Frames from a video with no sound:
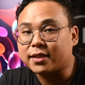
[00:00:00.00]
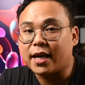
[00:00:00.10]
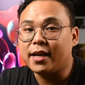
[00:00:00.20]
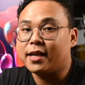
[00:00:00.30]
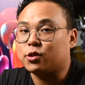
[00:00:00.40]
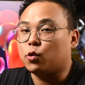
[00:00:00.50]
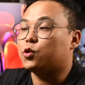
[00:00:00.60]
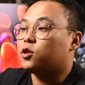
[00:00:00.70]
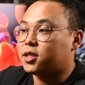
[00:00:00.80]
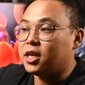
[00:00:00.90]
aside, there's
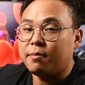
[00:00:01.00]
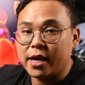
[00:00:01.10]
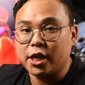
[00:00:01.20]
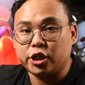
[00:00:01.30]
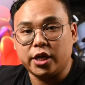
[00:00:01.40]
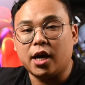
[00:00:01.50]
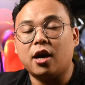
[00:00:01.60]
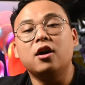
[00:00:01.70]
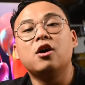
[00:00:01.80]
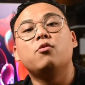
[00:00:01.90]
also cinema
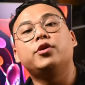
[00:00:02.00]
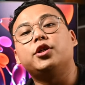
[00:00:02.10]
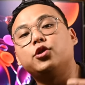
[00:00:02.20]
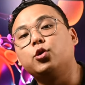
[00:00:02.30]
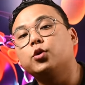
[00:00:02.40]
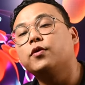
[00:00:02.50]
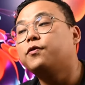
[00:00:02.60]
HDR, which is useful